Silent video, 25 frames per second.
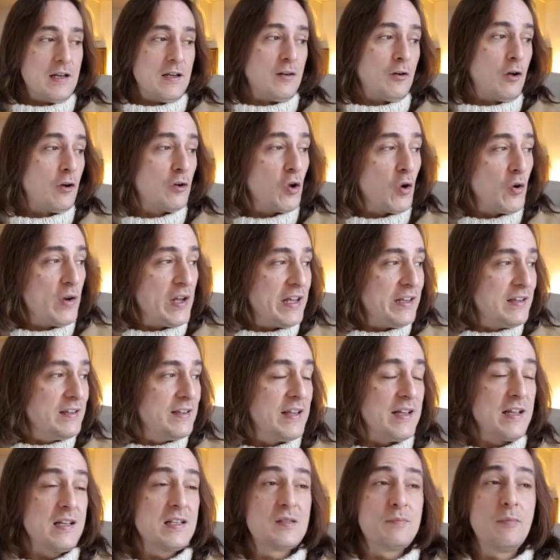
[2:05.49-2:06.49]
not only at
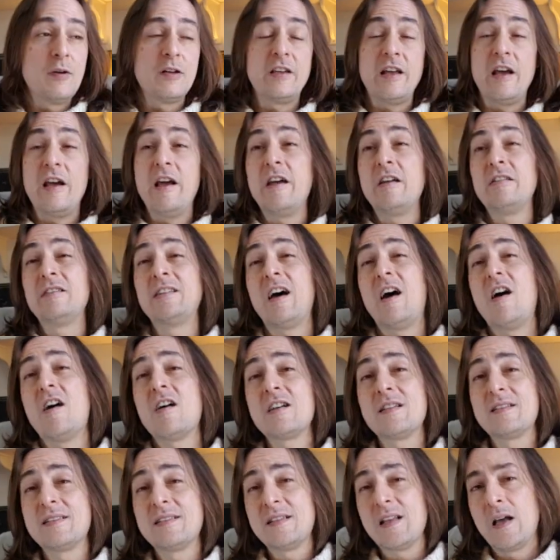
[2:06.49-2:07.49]
things but at
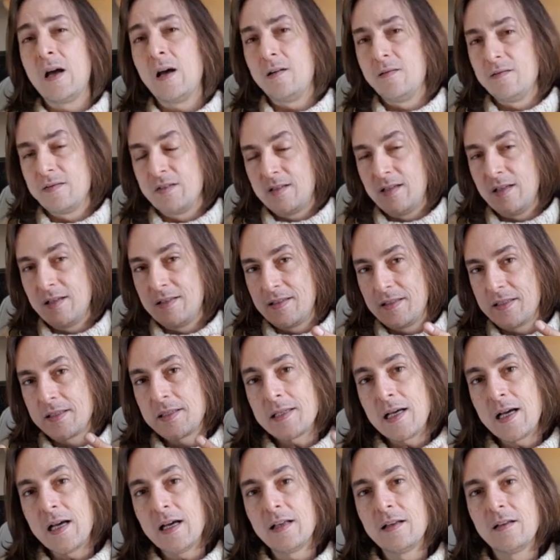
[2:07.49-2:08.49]
ourselves, the
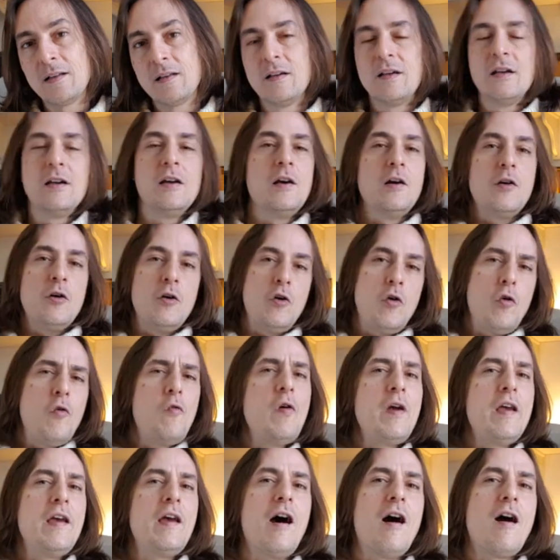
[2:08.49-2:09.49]
sun, who
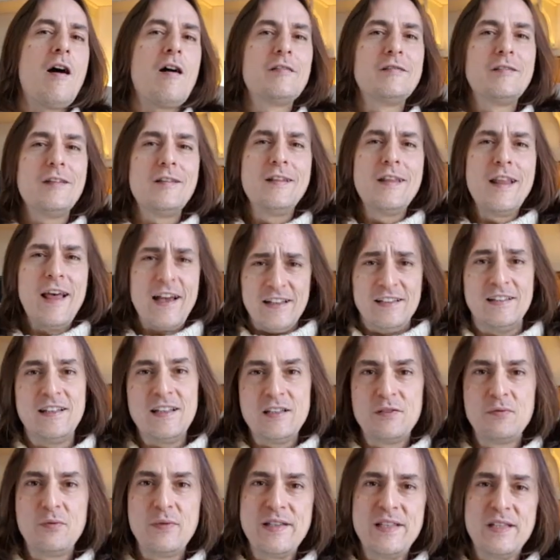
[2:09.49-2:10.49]
we are, the light
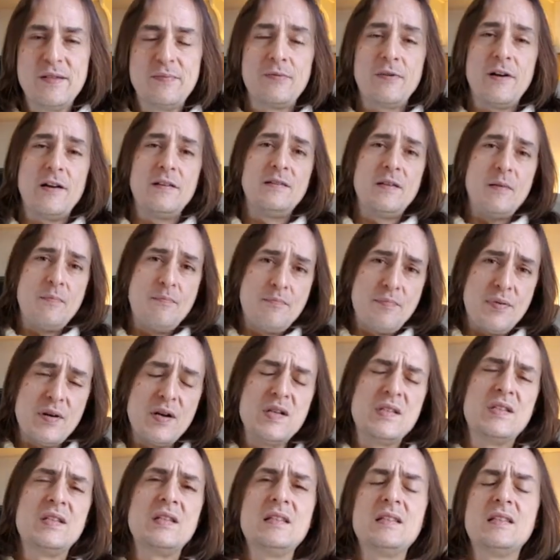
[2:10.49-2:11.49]
that we spread, the
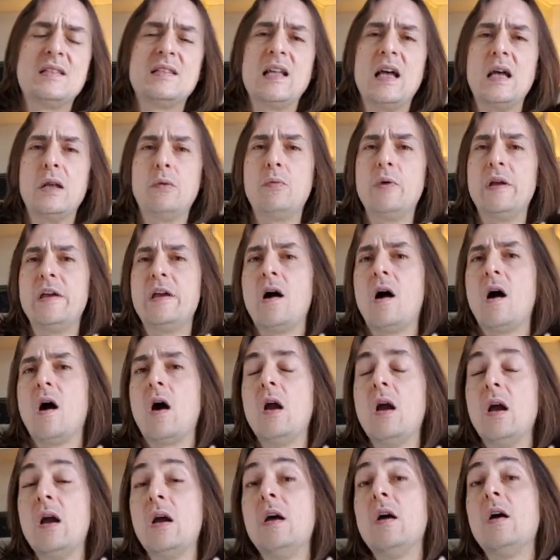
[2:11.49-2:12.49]
persons that we
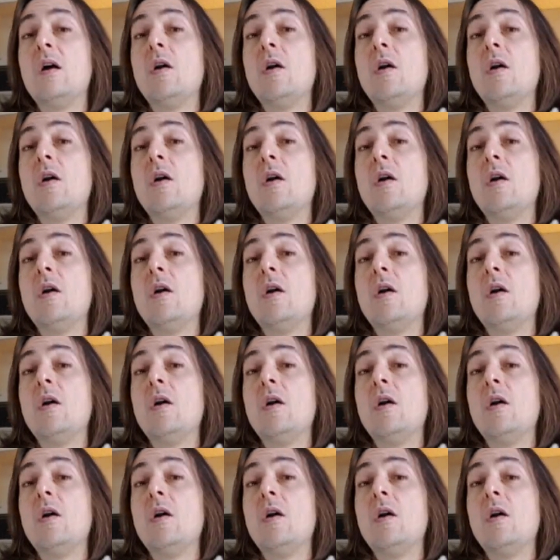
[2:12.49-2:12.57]
are,